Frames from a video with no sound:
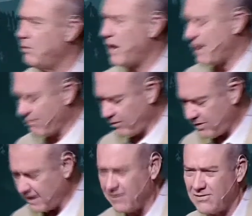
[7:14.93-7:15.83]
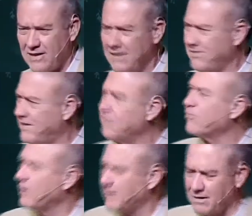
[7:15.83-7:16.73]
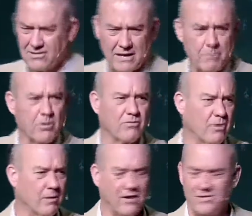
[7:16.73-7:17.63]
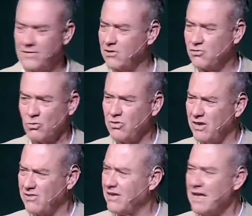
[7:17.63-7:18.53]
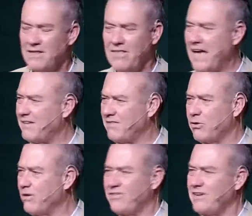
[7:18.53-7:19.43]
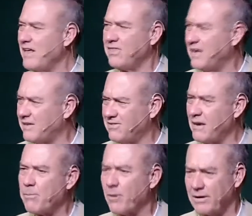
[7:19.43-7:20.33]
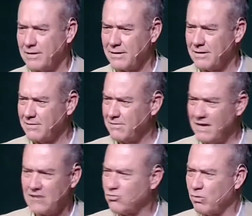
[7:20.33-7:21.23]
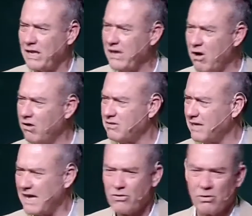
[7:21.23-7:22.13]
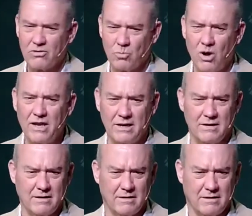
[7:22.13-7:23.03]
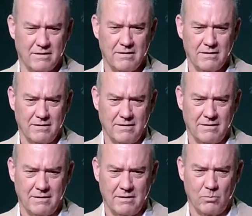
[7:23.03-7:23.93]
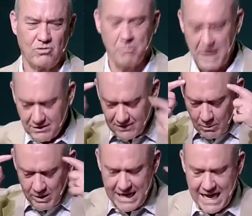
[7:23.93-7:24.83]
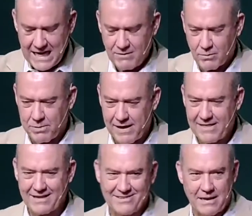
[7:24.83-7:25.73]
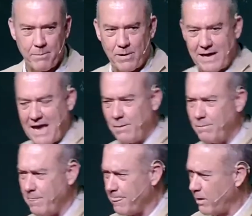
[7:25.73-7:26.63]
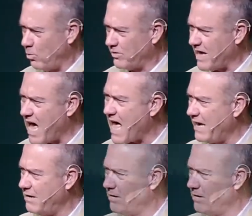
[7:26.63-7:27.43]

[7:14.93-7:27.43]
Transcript: and everything is, is different and separate from us. And the truth is that there is nothing separate, that it's really all together as one, which means that we can't even play that separate game with God.